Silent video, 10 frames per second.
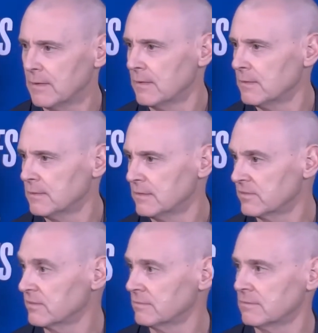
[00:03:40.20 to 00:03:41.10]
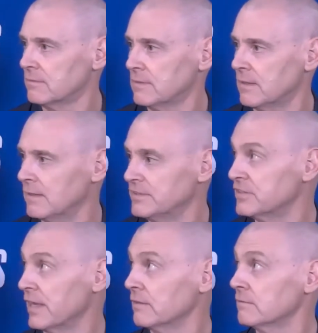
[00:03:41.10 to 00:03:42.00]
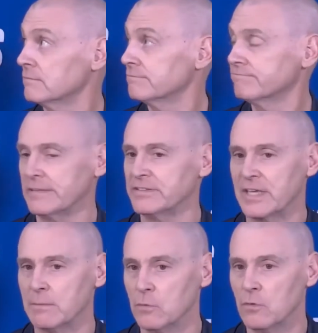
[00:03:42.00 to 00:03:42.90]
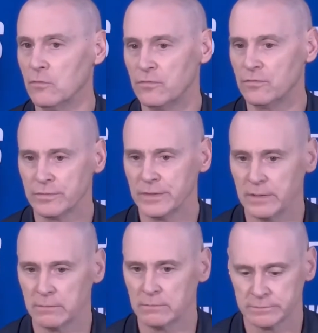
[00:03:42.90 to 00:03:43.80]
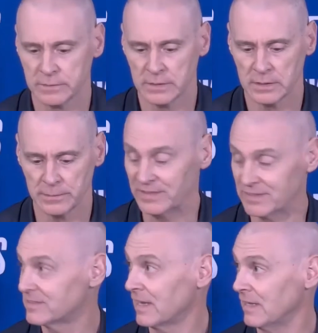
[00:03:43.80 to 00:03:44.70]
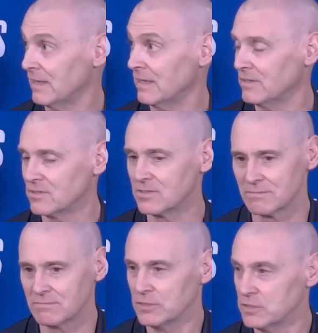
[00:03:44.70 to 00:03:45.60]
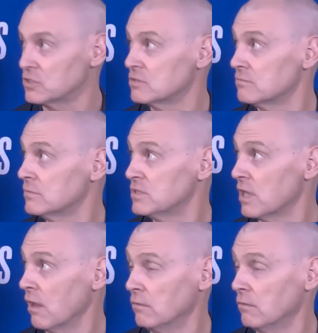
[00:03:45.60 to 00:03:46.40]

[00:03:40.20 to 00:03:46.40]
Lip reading: this is, you know, I just can't move. You know, he didn't say anything. You just tell.